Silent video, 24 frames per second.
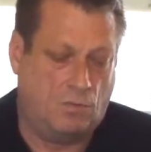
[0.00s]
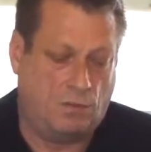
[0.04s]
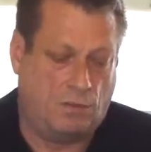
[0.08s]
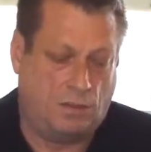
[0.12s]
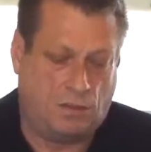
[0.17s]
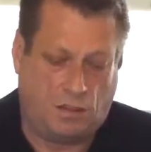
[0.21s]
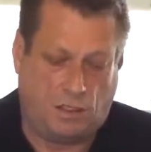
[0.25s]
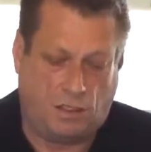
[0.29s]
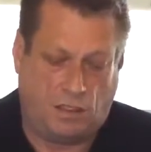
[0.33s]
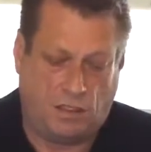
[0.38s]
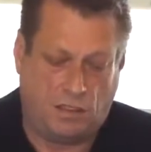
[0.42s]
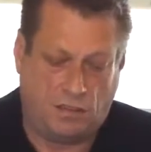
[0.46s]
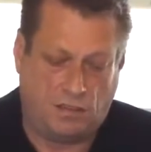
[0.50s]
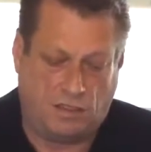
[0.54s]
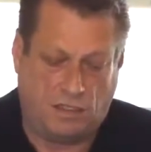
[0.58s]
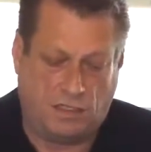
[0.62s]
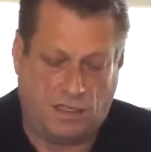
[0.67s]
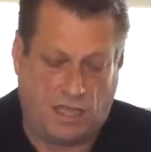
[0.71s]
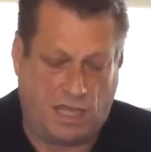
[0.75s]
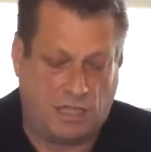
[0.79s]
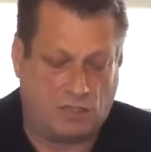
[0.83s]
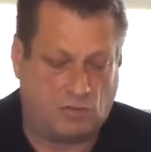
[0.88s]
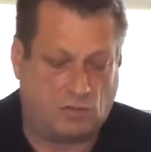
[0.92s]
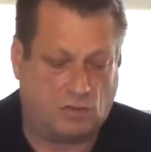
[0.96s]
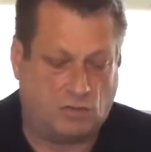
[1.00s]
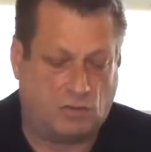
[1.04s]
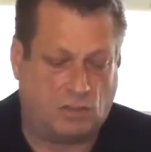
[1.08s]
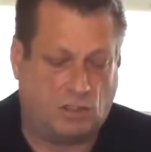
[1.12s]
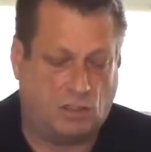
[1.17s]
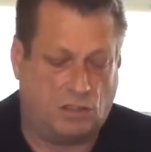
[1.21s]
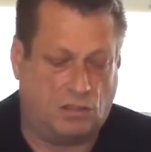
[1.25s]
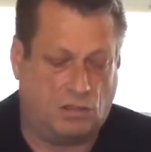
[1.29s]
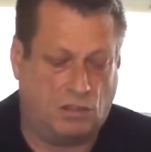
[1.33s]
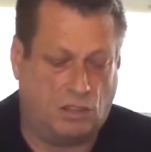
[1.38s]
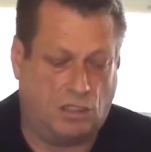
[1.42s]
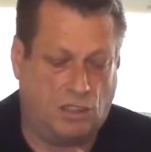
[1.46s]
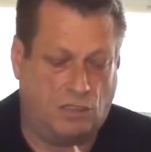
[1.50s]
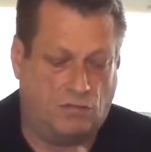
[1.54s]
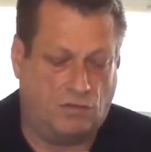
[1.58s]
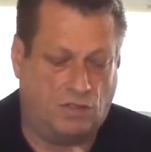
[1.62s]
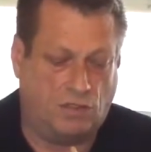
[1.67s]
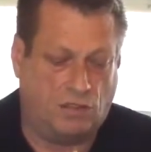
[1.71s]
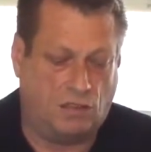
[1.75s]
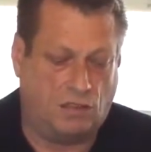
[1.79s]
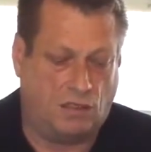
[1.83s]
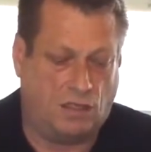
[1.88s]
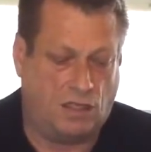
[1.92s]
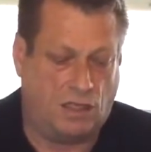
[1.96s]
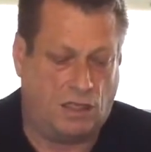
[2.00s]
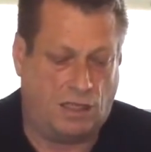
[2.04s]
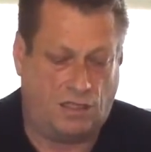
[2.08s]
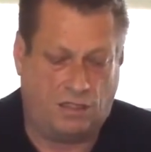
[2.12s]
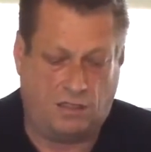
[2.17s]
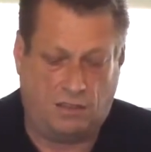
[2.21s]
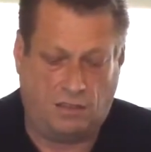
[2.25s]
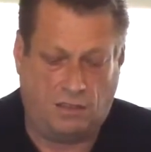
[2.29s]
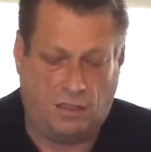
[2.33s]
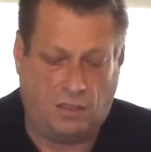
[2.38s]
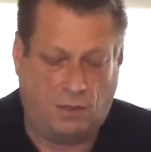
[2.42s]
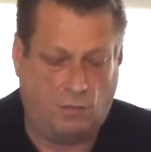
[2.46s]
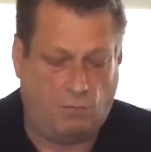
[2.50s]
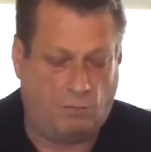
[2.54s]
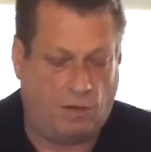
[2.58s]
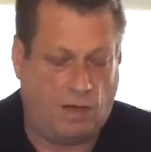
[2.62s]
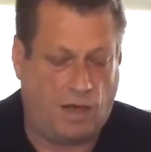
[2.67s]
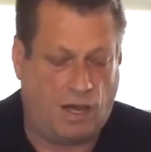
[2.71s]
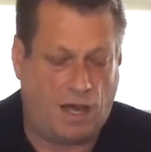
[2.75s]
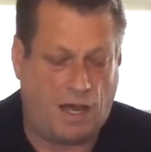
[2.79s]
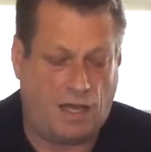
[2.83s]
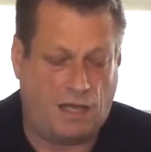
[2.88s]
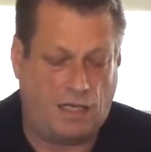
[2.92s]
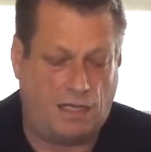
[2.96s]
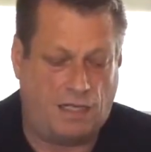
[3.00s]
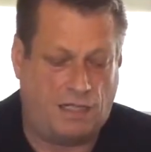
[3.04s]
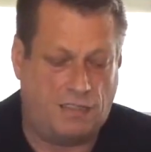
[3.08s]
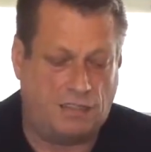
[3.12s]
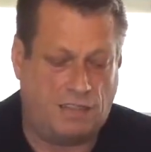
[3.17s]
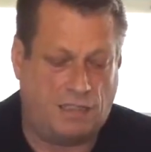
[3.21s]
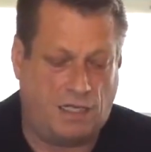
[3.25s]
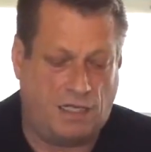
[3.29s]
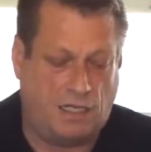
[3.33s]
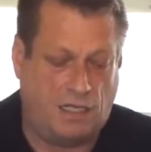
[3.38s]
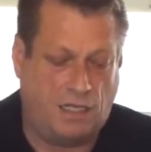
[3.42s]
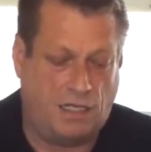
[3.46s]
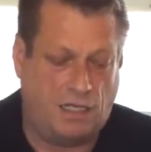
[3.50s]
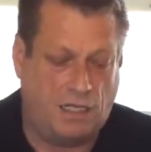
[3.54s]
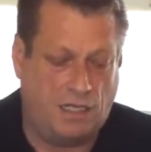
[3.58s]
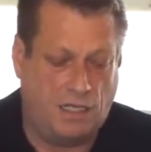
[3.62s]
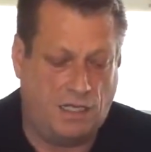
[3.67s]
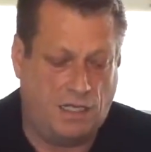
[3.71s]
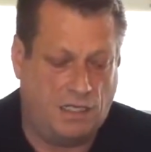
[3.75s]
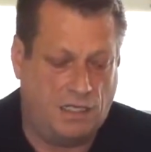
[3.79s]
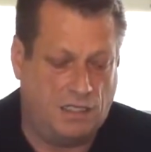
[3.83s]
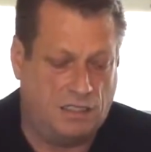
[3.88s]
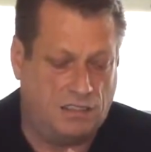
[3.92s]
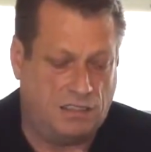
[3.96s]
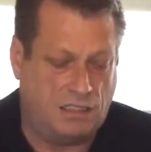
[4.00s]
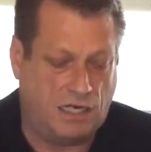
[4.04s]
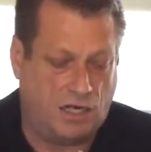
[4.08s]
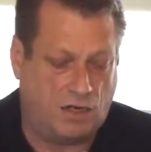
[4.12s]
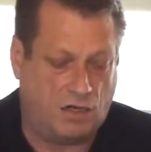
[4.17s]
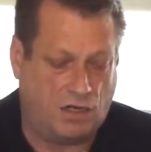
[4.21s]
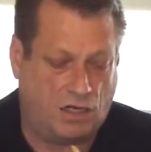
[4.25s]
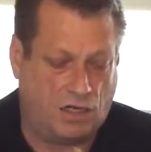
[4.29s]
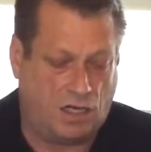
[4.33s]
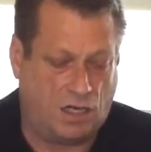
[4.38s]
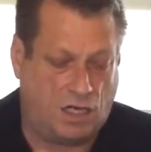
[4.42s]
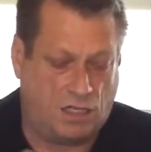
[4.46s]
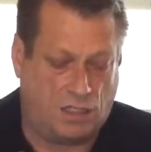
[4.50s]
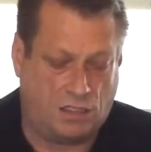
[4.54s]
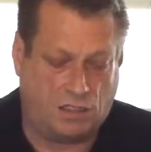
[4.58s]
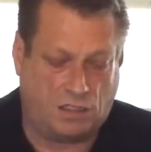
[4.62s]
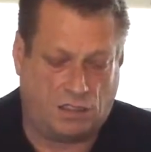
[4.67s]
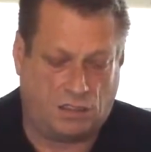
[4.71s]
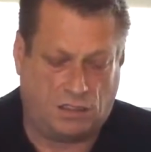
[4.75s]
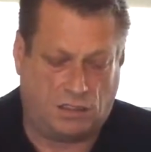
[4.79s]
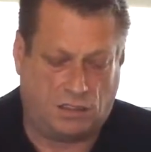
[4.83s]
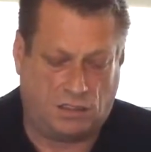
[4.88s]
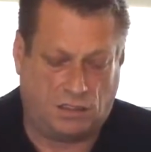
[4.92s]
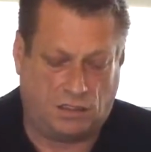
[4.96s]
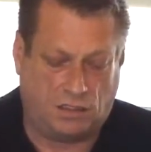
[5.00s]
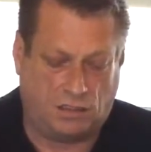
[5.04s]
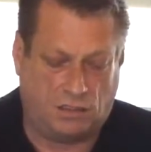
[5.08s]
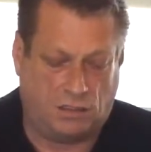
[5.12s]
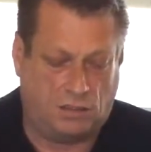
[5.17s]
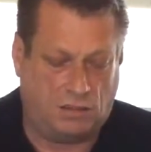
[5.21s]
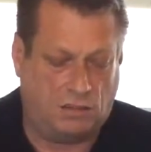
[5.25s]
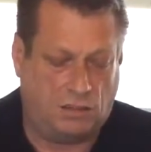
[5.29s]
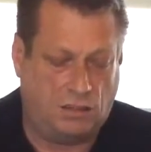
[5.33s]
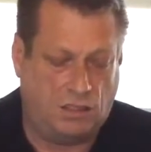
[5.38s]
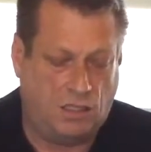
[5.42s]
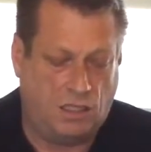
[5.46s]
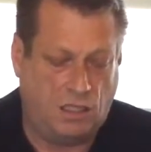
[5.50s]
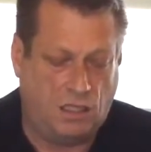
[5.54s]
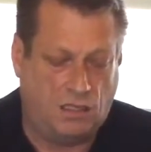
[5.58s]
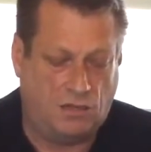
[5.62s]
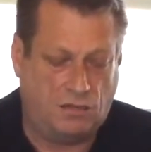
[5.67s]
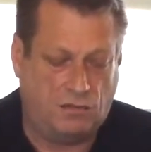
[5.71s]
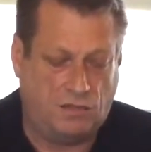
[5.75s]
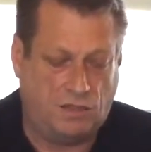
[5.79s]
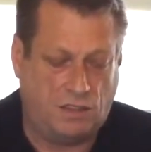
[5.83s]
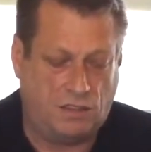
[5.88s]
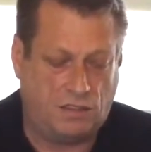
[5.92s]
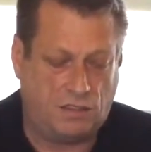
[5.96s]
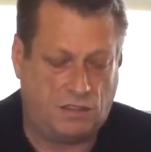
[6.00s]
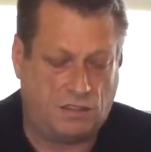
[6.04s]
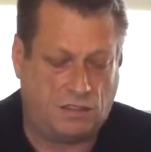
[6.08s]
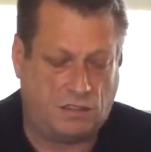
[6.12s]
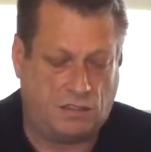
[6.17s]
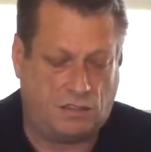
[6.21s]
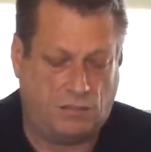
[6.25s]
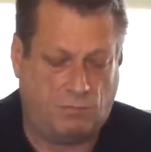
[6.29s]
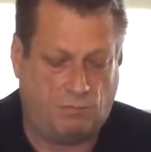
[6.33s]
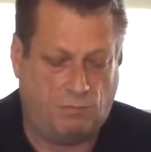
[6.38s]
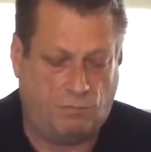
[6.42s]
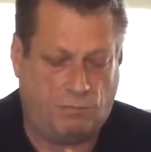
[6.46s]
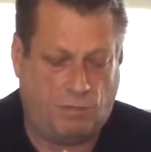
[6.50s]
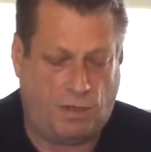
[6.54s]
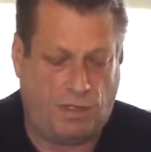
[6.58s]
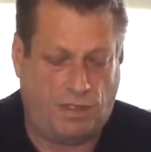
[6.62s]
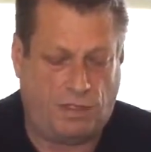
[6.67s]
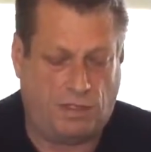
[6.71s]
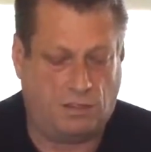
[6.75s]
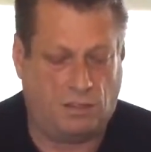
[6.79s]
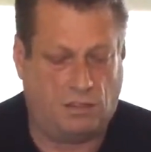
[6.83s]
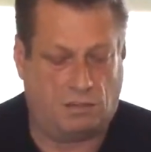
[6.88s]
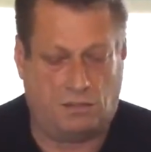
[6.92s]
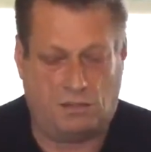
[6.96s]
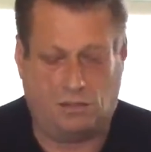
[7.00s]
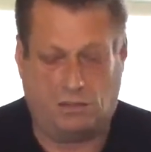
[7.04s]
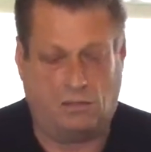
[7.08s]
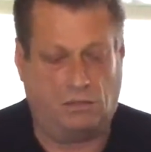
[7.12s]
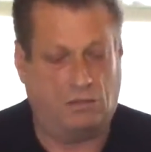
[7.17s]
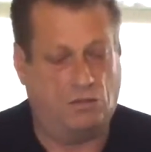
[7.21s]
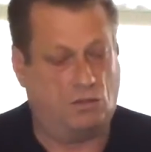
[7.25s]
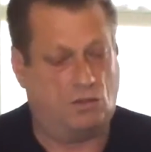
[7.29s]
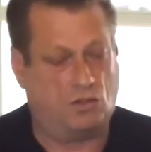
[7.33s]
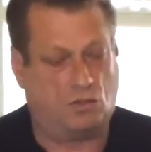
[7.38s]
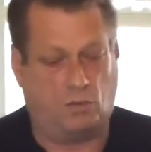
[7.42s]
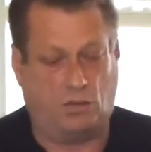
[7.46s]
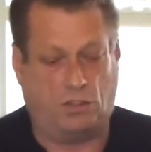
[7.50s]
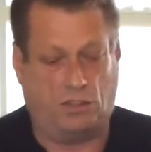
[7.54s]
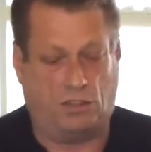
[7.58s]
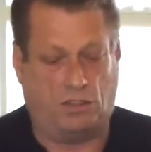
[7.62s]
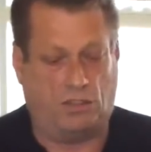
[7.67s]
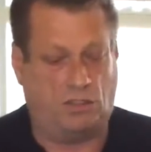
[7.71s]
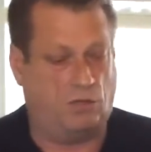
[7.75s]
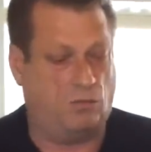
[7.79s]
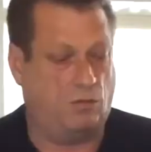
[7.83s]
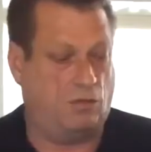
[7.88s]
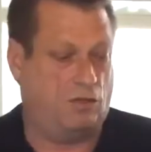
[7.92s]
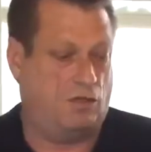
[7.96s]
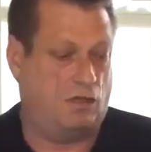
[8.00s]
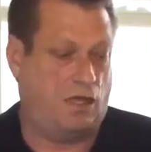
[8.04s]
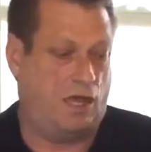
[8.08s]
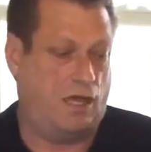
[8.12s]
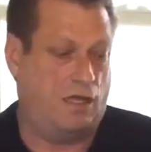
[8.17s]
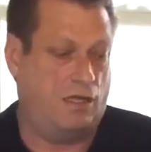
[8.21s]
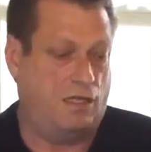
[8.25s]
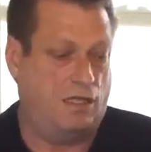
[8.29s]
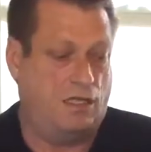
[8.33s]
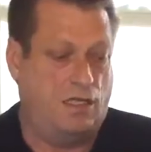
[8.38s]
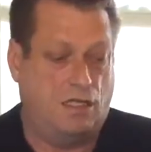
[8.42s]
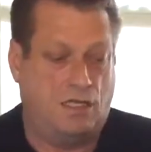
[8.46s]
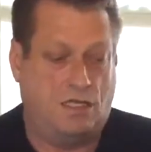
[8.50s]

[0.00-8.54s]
Because the natural color of the clay pot is a terracotta color, this paint color looks really good with that.